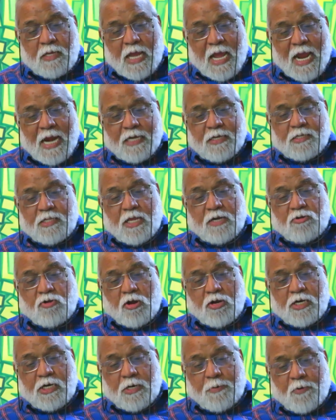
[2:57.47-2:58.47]
Act, they are
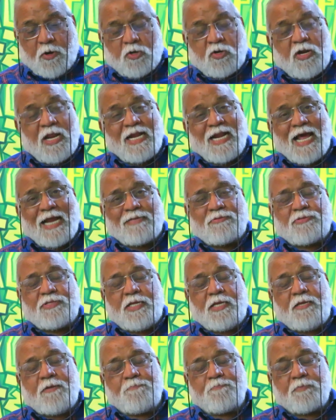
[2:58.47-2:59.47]
talking about the
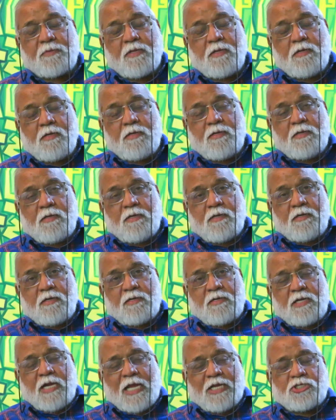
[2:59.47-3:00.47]
NRC,
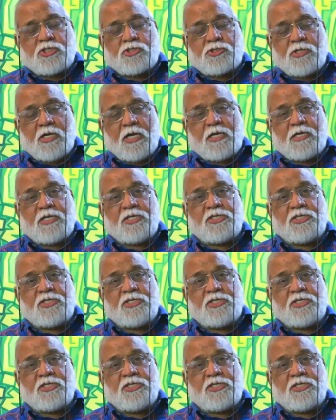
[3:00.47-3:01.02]
National